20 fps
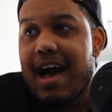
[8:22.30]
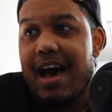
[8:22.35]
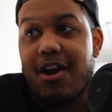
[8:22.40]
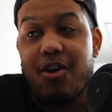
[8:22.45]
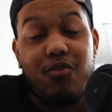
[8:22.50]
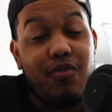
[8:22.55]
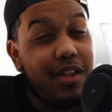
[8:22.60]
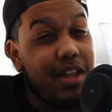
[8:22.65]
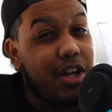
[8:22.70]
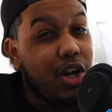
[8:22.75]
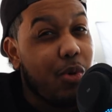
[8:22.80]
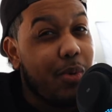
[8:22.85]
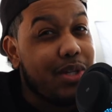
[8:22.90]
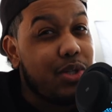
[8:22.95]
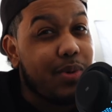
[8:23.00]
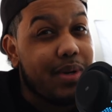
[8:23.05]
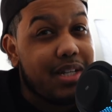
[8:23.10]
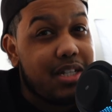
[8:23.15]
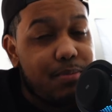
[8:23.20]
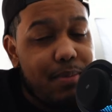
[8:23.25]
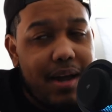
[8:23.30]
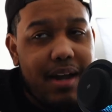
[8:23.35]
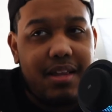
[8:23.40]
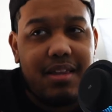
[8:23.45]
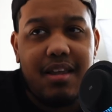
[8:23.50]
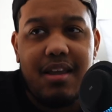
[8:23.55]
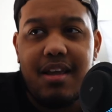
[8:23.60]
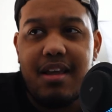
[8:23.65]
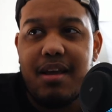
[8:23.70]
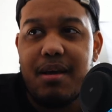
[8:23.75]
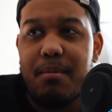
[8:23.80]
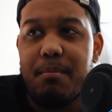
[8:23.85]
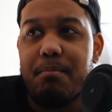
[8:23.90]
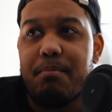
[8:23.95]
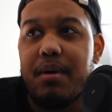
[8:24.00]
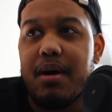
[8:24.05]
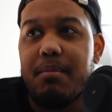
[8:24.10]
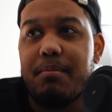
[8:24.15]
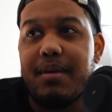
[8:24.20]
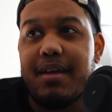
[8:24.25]
I don't really know what to expect.
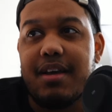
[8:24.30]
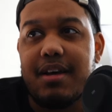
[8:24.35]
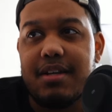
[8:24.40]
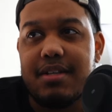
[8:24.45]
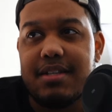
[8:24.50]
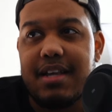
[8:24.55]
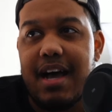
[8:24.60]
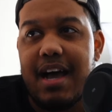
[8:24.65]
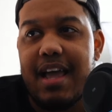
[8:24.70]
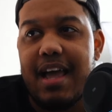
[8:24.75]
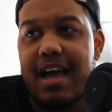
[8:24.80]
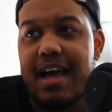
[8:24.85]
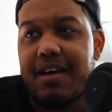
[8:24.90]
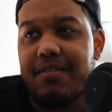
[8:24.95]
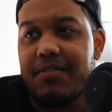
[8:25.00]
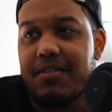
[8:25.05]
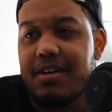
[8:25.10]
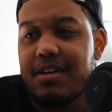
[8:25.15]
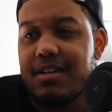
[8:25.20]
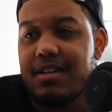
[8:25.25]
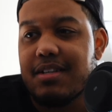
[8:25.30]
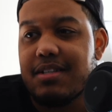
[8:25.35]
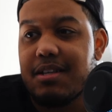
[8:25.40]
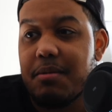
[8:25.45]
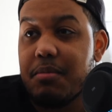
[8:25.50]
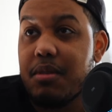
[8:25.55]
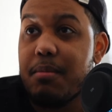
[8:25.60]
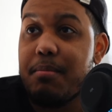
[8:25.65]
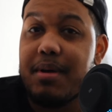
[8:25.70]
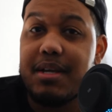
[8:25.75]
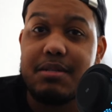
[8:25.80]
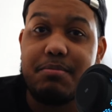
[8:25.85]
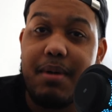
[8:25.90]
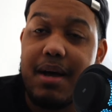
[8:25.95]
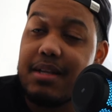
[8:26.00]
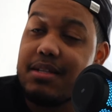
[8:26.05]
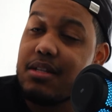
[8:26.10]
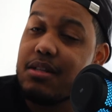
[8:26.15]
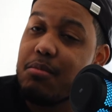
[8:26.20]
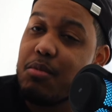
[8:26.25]
But because I have uh, some of the best
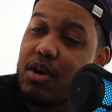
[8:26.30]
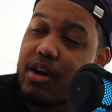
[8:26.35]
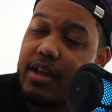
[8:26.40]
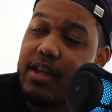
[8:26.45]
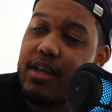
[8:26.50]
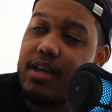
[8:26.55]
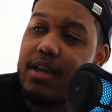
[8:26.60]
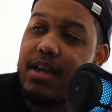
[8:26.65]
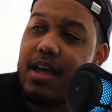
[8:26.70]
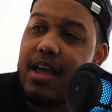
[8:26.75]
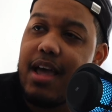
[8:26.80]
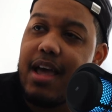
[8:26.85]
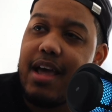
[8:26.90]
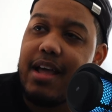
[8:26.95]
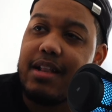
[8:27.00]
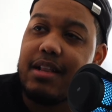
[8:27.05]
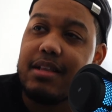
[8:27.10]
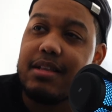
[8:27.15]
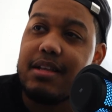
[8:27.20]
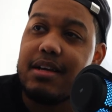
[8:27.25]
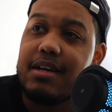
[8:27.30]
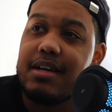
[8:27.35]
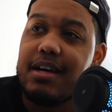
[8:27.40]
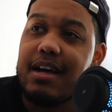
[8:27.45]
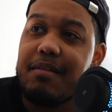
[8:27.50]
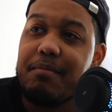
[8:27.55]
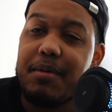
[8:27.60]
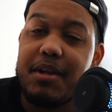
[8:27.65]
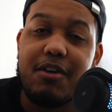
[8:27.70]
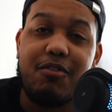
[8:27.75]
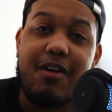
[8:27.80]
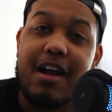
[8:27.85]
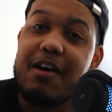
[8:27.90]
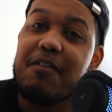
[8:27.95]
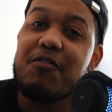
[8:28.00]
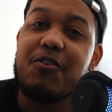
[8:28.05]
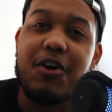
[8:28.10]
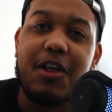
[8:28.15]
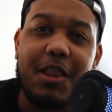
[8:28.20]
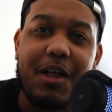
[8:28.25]
bots on the market and uh, I've been
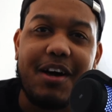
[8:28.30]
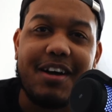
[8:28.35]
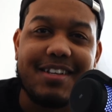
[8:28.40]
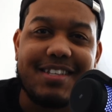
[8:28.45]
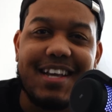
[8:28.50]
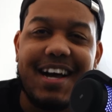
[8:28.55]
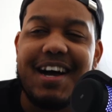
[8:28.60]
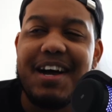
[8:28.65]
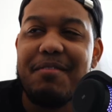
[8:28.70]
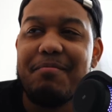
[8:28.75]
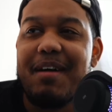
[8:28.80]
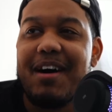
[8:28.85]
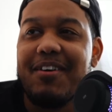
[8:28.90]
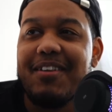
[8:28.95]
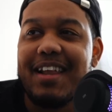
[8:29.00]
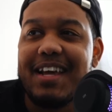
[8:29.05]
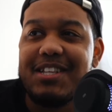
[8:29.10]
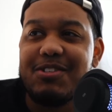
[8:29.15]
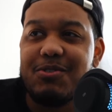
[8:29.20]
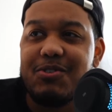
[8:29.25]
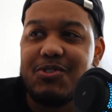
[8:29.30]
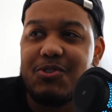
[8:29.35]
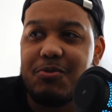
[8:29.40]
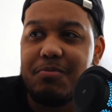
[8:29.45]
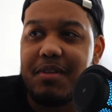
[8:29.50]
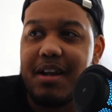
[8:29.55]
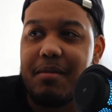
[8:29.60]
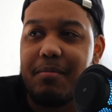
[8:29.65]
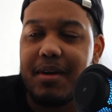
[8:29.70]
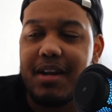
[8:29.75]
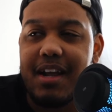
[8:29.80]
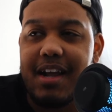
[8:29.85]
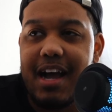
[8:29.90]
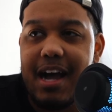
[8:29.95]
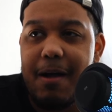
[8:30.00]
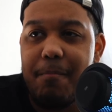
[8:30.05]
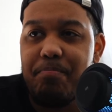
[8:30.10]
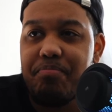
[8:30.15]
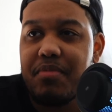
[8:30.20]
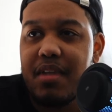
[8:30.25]
around for a long time, I would like to assume that I'm going to
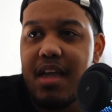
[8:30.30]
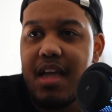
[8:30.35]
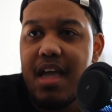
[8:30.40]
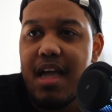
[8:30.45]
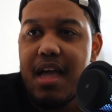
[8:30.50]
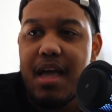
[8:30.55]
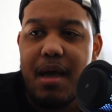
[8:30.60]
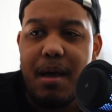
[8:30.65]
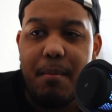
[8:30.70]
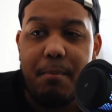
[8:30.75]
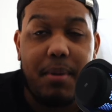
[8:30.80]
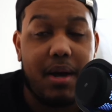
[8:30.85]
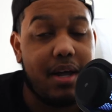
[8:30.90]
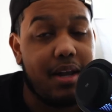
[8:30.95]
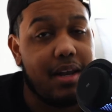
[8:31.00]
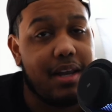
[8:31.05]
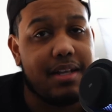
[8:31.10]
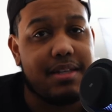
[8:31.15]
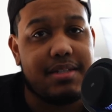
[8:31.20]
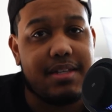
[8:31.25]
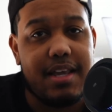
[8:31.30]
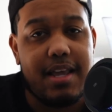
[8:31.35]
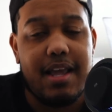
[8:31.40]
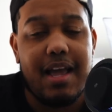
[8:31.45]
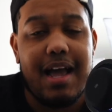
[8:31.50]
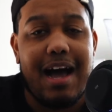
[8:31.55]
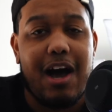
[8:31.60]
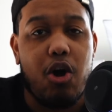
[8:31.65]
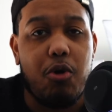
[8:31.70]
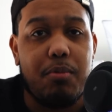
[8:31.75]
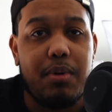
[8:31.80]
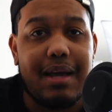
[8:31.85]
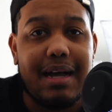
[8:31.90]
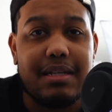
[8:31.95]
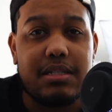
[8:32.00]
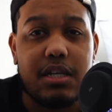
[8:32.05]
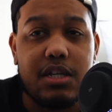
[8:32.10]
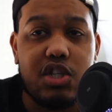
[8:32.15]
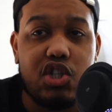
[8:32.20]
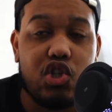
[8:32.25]
cop. But let's see. I hope you
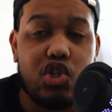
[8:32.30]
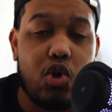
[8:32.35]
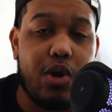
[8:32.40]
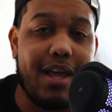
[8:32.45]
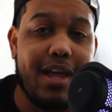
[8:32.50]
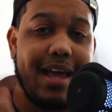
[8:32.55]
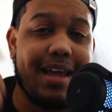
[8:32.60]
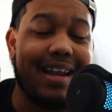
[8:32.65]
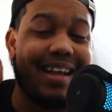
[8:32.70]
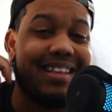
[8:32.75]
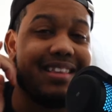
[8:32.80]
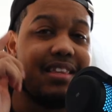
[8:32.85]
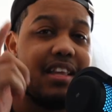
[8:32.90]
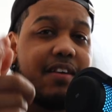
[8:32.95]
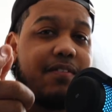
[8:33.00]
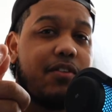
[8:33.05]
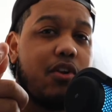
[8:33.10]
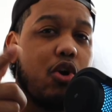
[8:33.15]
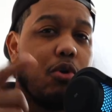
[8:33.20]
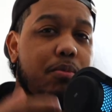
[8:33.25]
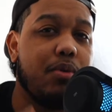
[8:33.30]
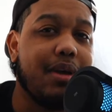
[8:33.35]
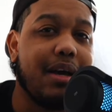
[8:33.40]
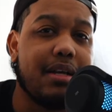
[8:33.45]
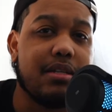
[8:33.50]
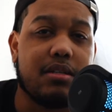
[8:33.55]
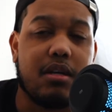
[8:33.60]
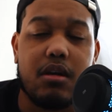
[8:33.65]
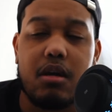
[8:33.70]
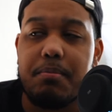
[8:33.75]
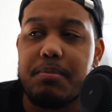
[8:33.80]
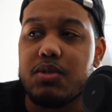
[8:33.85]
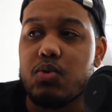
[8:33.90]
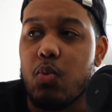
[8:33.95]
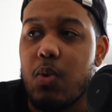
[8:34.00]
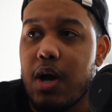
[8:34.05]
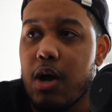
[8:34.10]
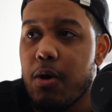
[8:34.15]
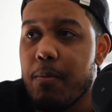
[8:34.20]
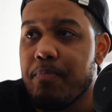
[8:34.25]
guys enjoy, and I definitely hope you guys cook up as
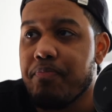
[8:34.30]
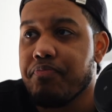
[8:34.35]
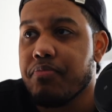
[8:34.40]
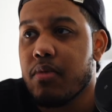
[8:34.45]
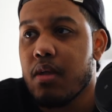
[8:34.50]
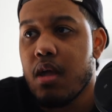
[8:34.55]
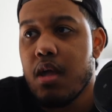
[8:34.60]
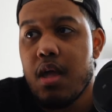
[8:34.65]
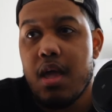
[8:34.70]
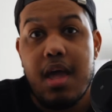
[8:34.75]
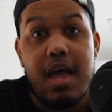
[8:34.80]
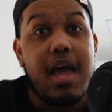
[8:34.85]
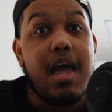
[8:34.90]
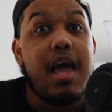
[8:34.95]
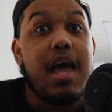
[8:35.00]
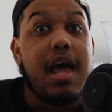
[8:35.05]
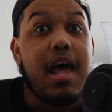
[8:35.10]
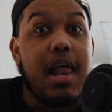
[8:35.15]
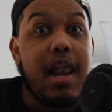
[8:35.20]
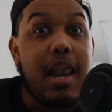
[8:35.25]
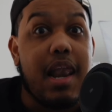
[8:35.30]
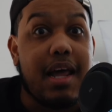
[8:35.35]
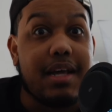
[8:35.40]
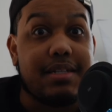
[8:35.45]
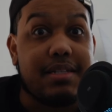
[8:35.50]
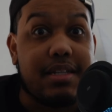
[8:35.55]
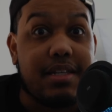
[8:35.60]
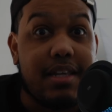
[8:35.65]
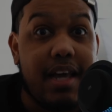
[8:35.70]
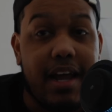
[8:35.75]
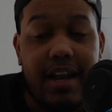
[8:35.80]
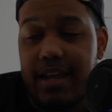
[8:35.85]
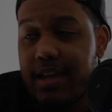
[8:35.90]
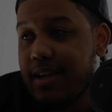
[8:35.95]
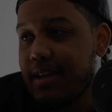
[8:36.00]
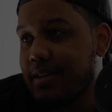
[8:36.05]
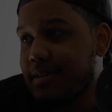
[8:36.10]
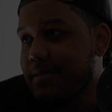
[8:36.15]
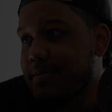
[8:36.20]
well. Let's get it.